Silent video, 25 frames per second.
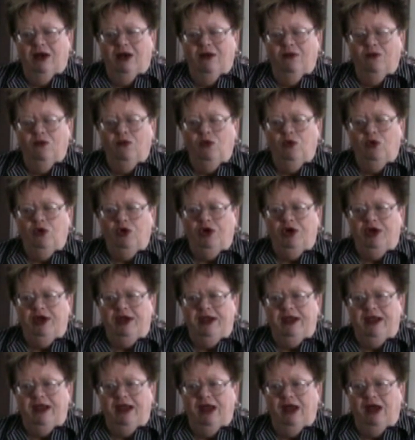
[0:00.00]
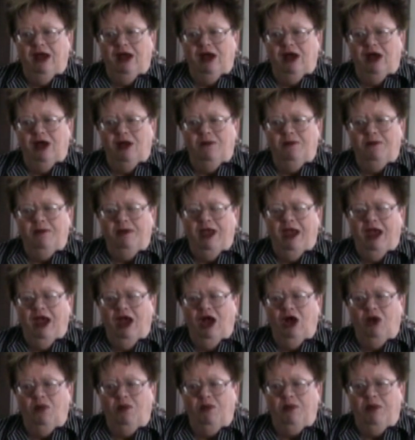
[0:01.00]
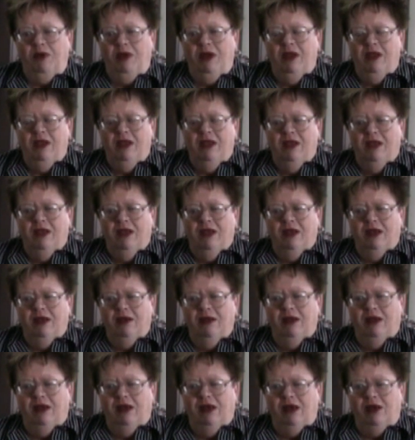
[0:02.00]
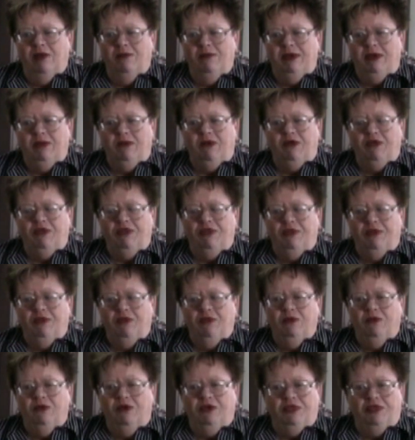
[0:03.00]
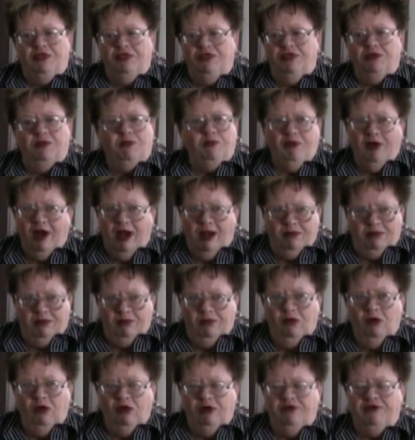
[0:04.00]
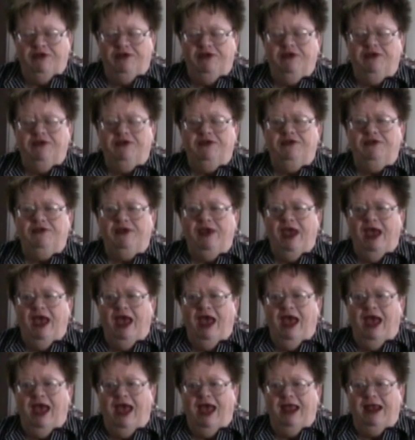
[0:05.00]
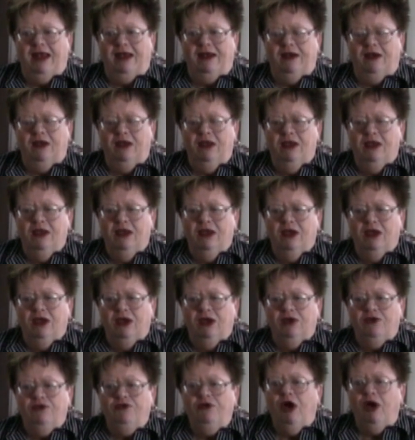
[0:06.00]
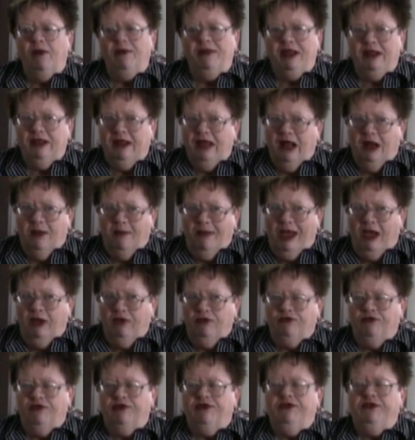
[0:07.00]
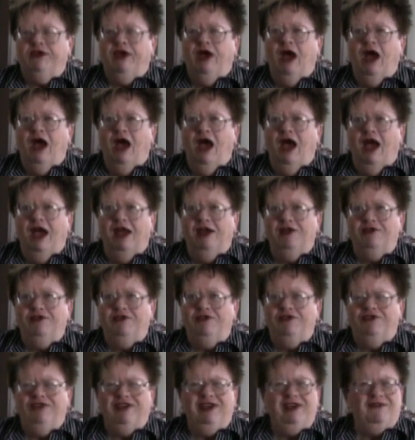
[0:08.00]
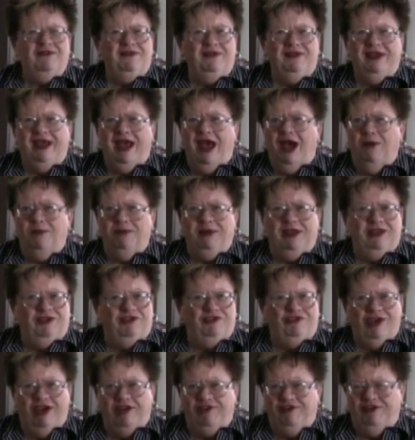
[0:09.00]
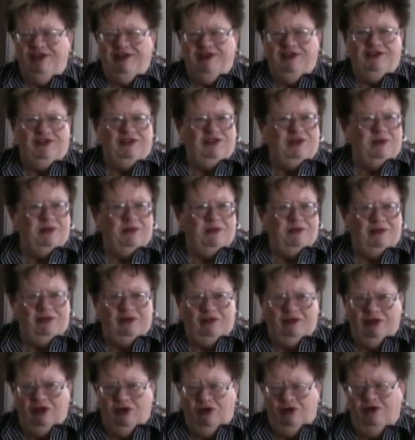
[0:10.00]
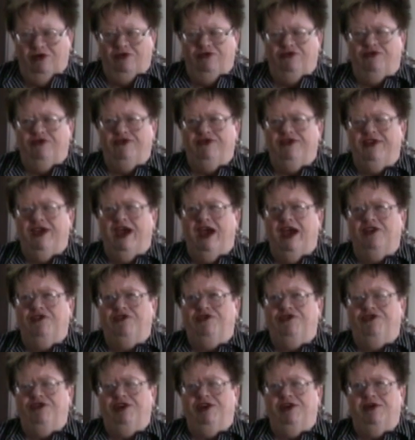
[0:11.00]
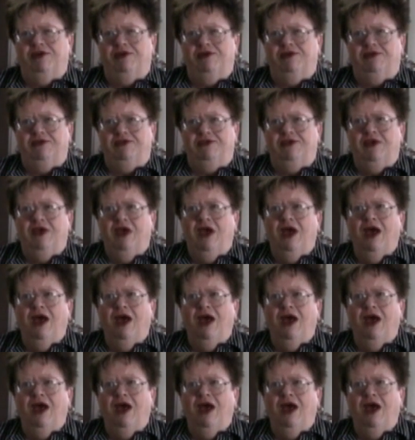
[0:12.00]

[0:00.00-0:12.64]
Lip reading: would help me with the problem horses and taught me a lot about dressage, even got me judging some local dressage shows,